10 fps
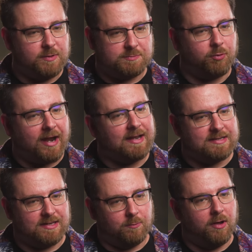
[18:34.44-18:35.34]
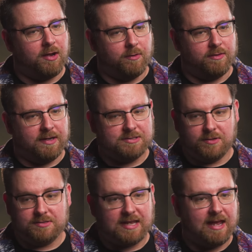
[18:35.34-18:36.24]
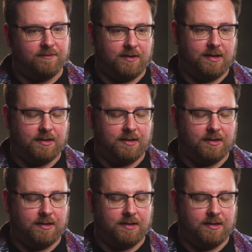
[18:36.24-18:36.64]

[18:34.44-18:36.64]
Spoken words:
which brands I work with, and I choose carefully.